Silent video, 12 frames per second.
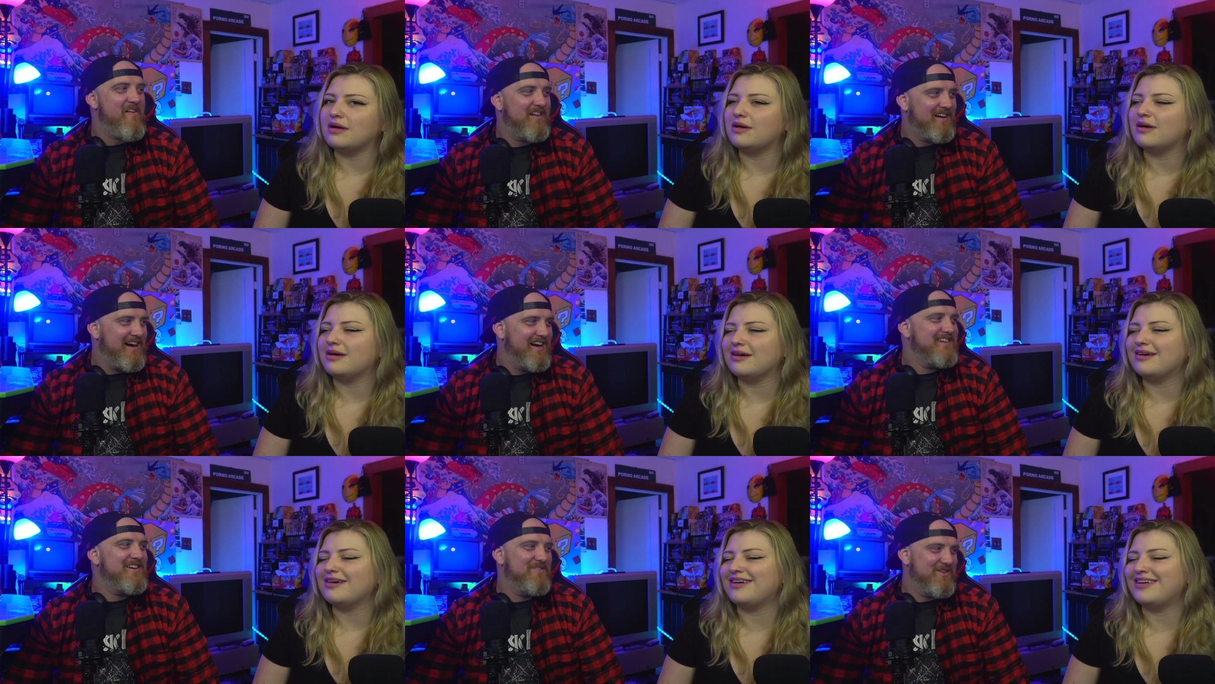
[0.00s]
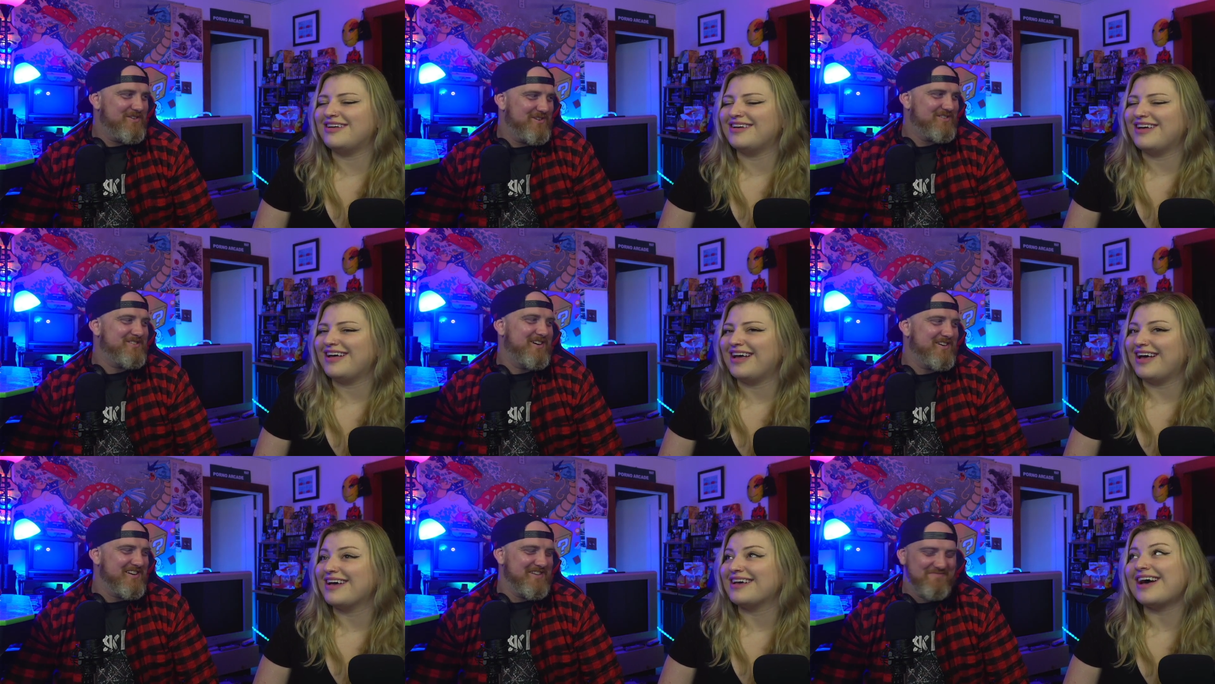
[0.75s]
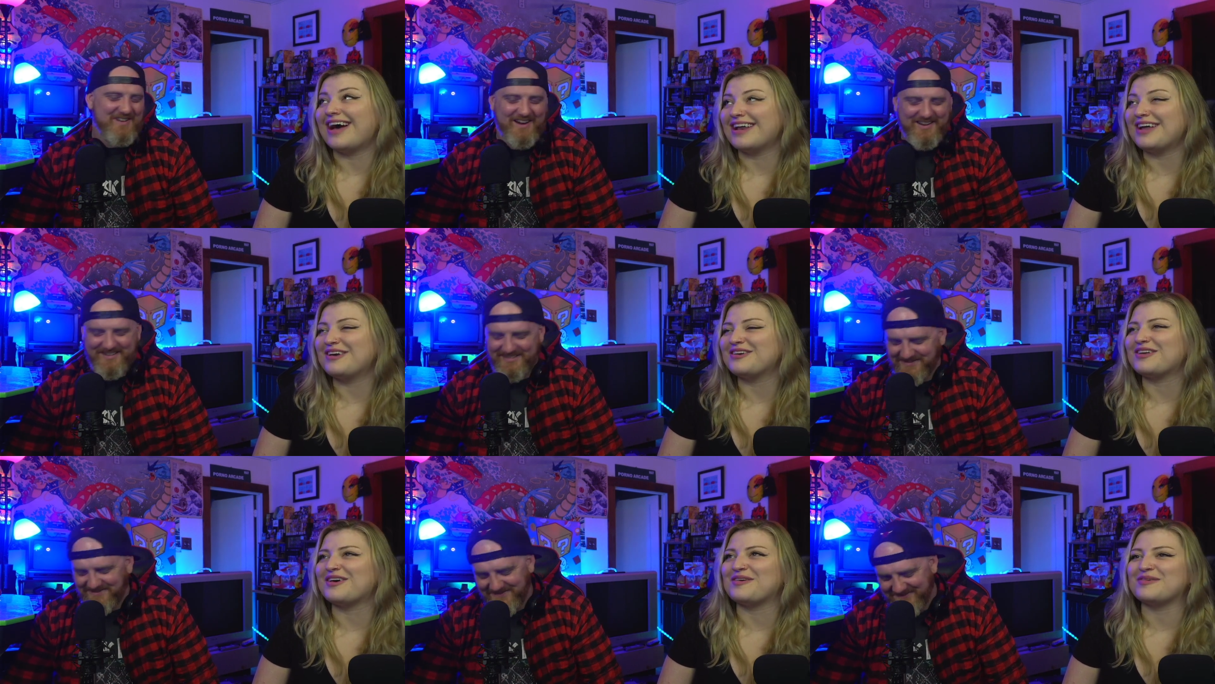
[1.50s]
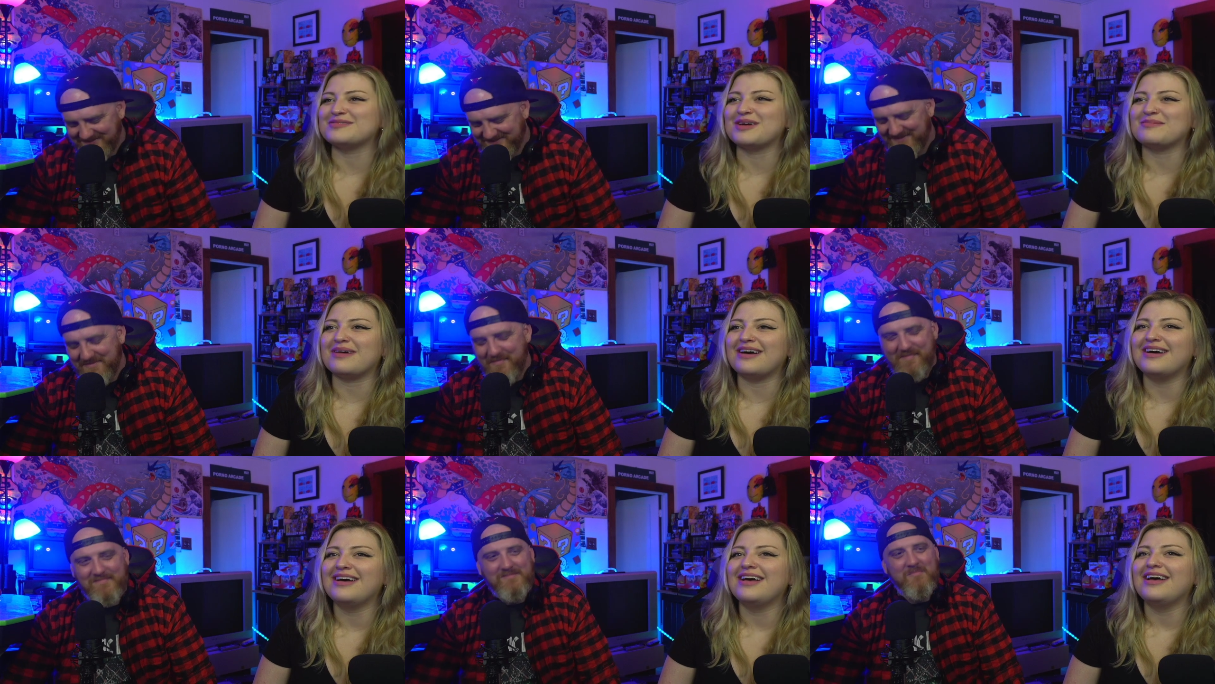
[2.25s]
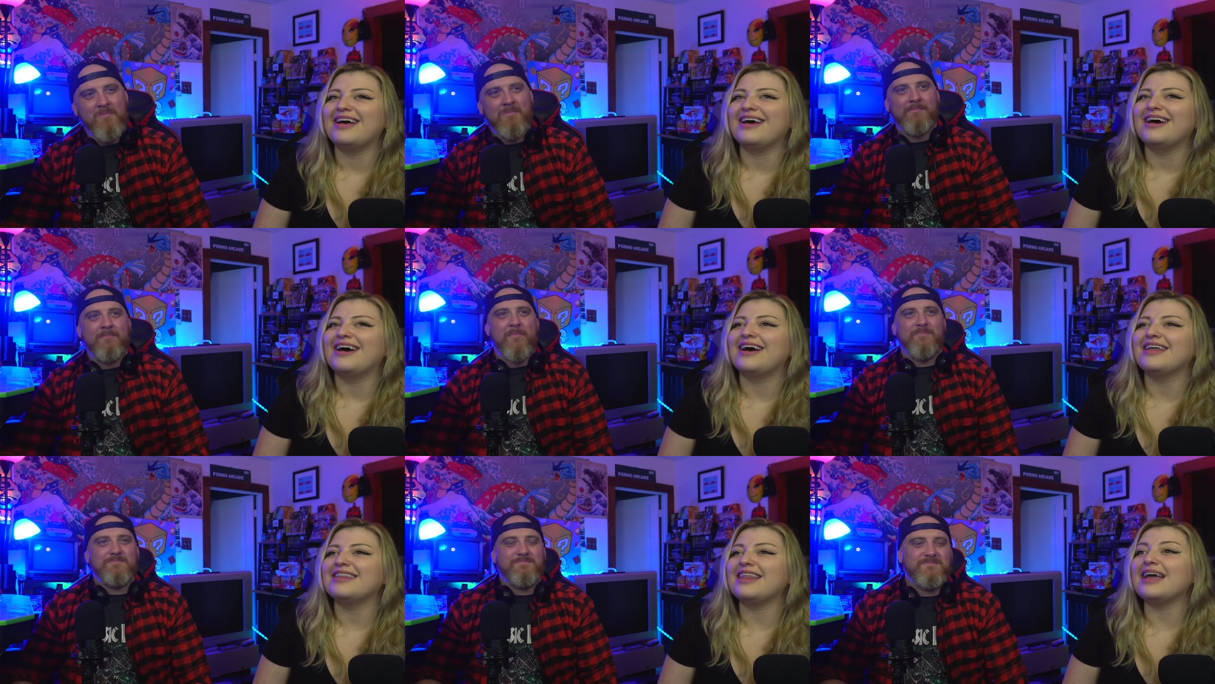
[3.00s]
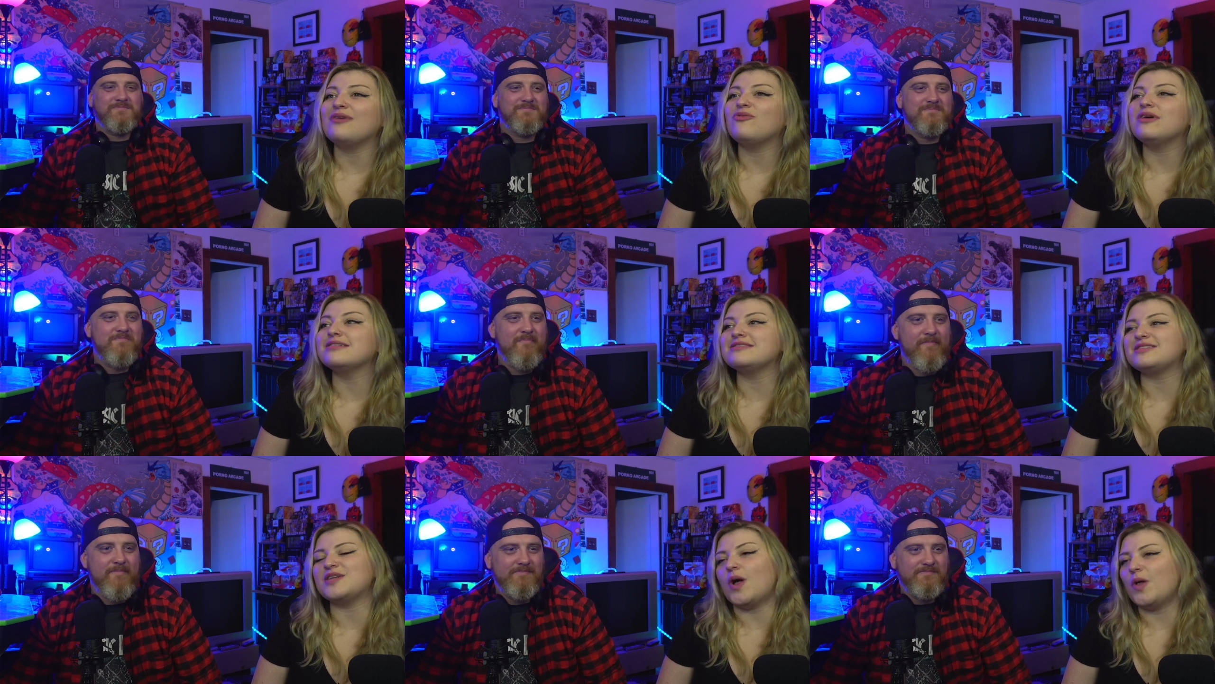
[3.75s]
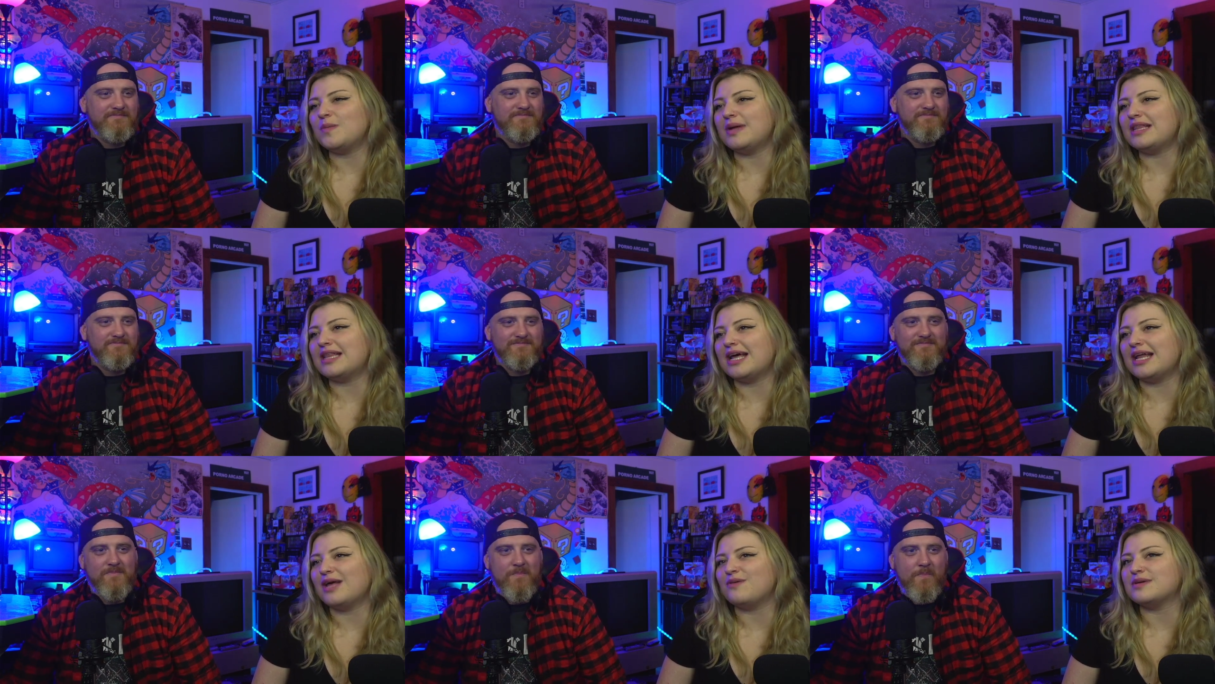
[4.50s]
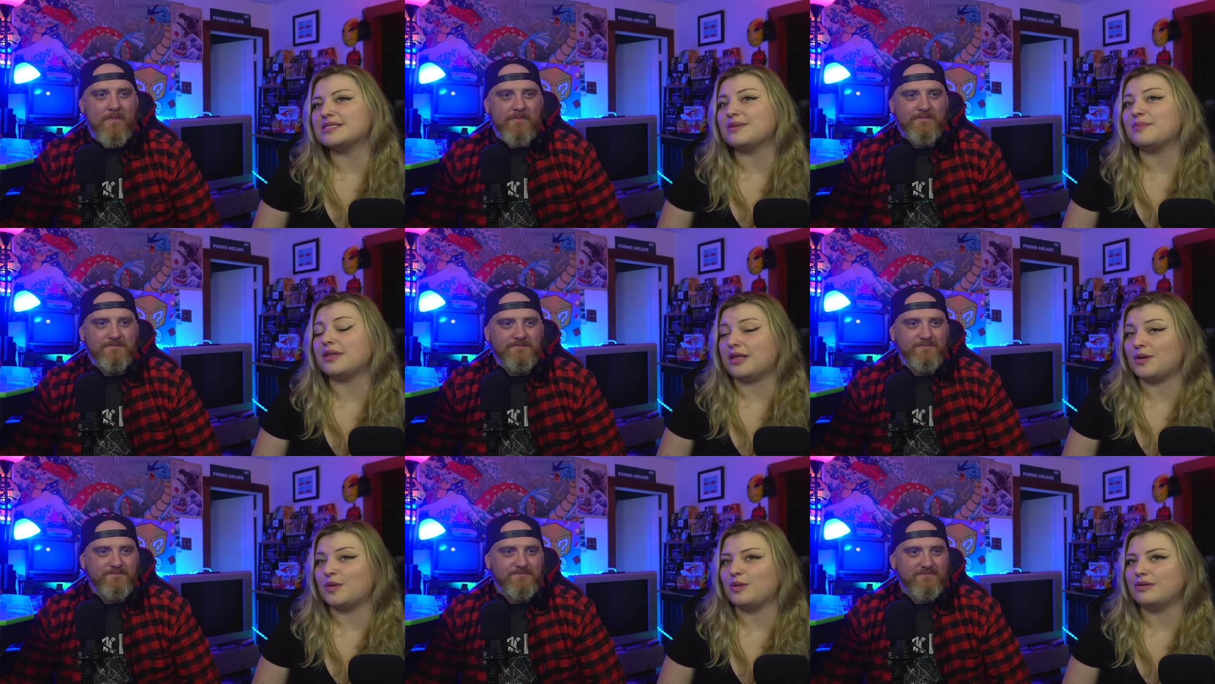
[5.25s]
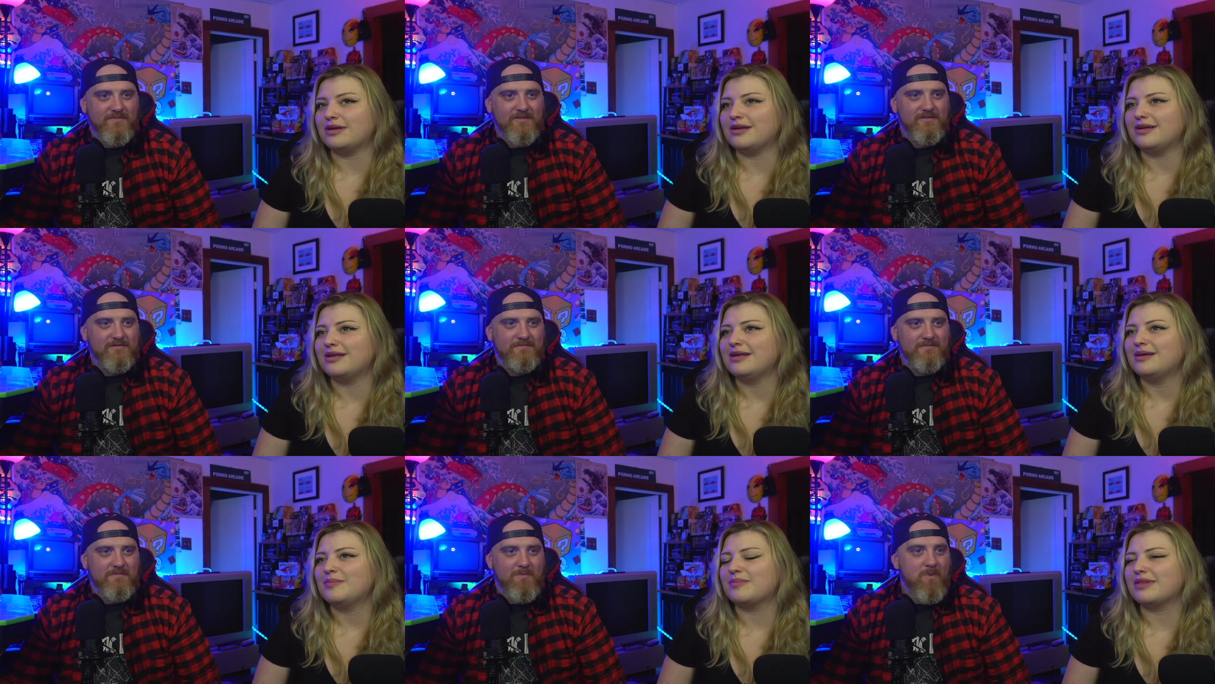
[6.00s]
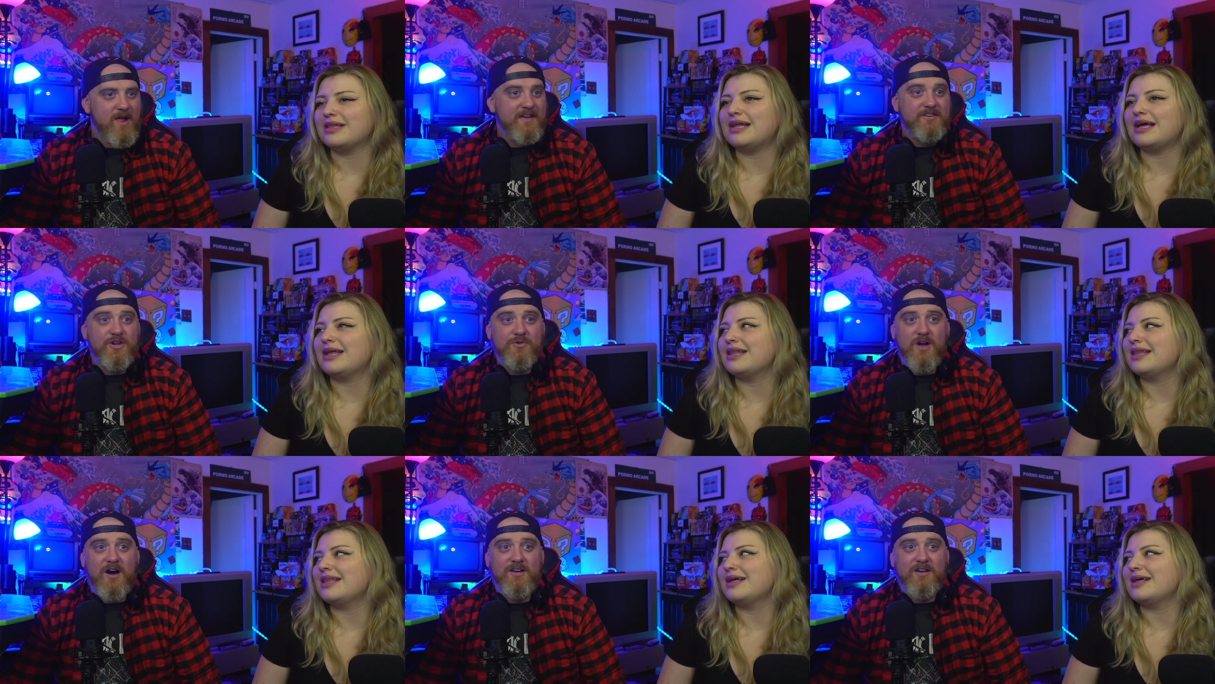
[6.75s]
Speaker 1: i know who you're talking about i know you
Speaker 2: know who i'm talking about they once told me that it was a balloon and I, do not